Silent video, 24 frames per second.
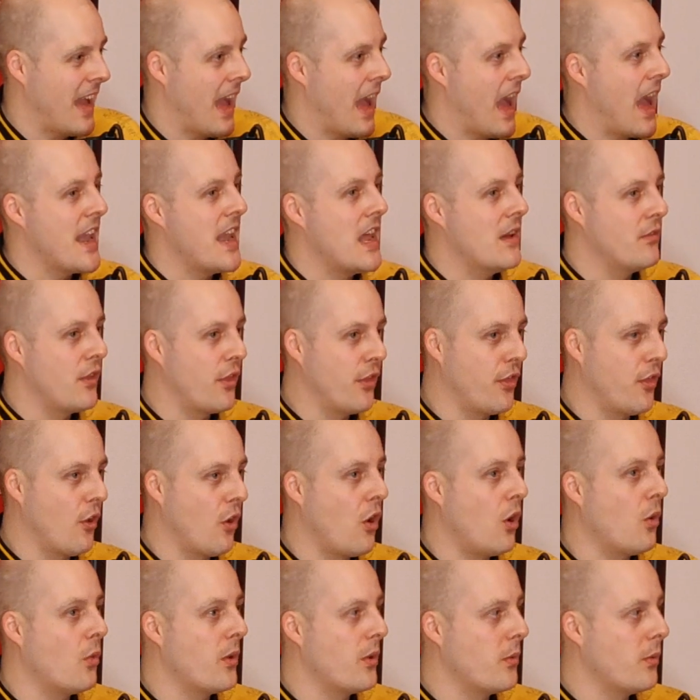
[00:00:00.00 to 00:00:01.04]
I never
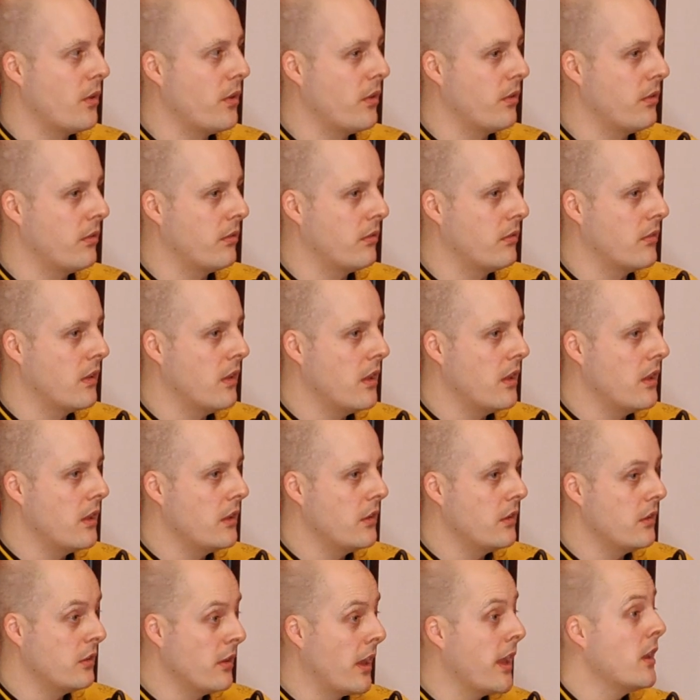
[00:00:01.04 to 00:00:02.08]
thought we were
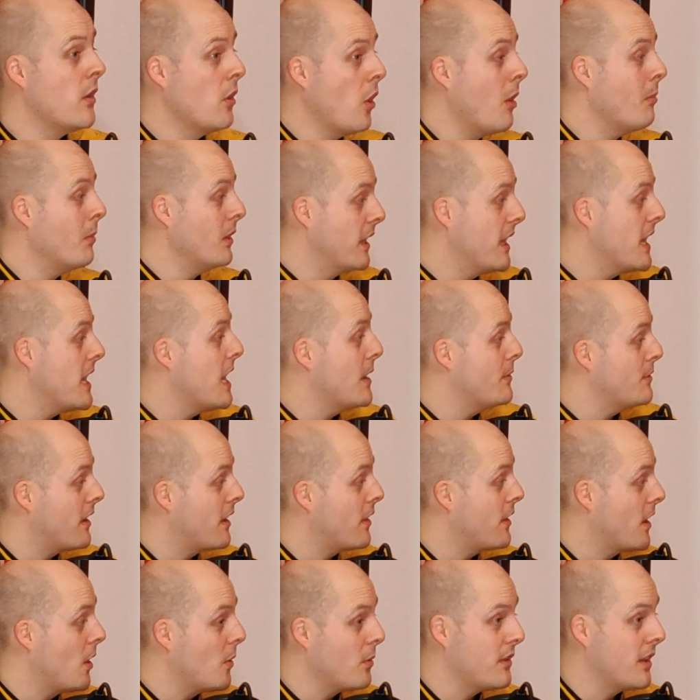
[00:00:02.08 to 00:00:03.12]
in normal league games. I
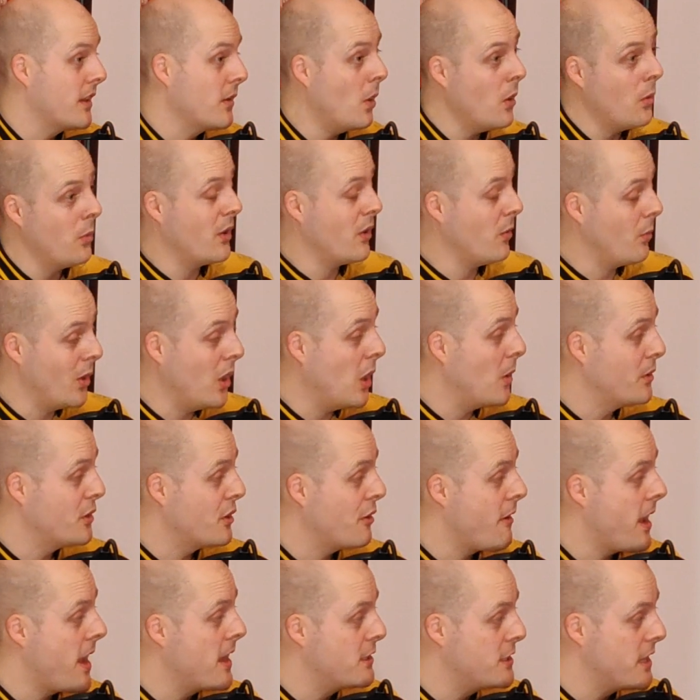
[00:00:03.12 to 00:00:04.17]
think I always think, oh, we'll, we'll always
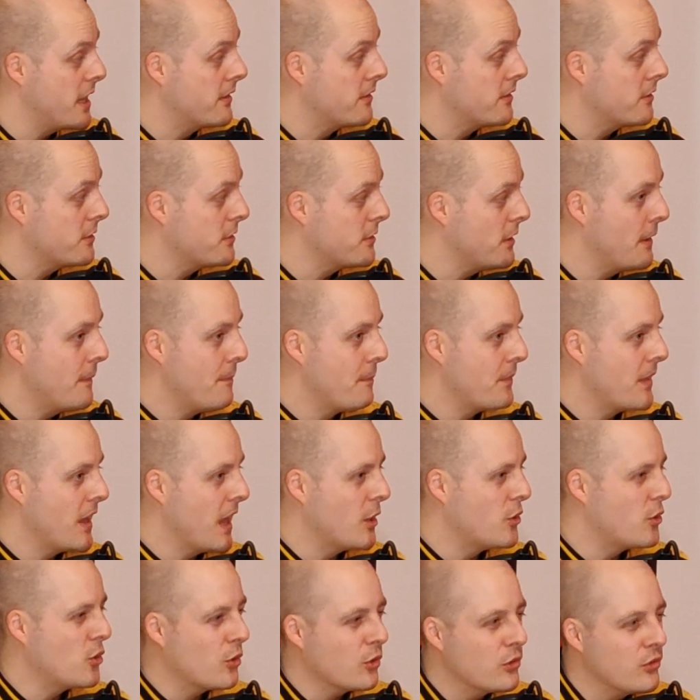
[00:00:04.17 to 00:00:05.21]
create a chance. Yeah,
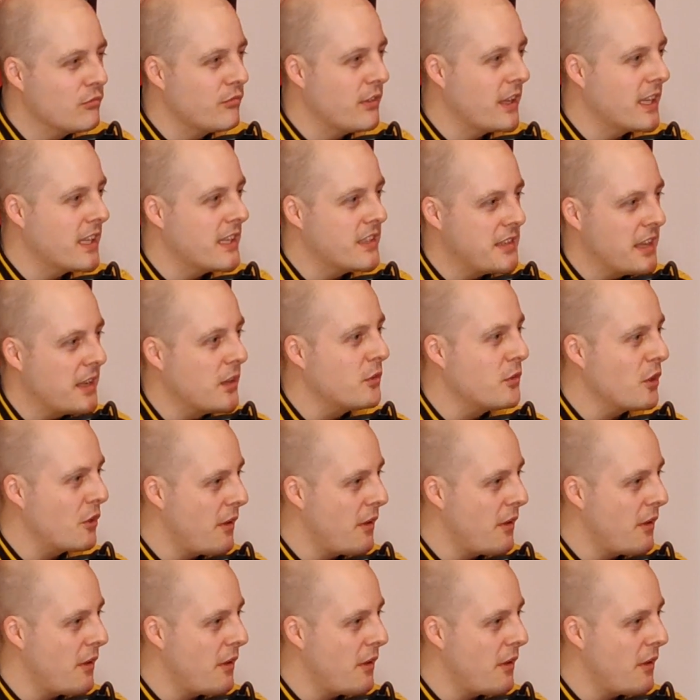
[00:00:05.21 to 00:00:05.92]
I just couldn't really see us